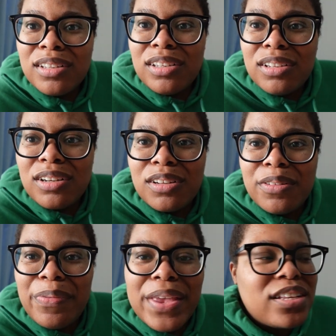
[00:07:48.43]
You
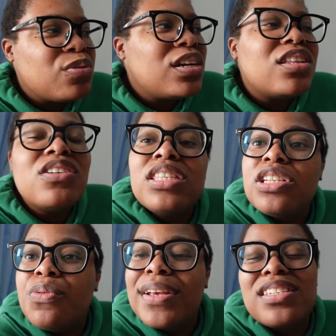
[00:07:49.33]
know, it's one of those
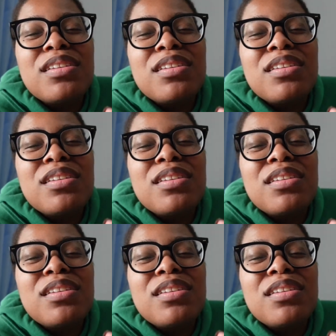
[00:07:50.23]
situations.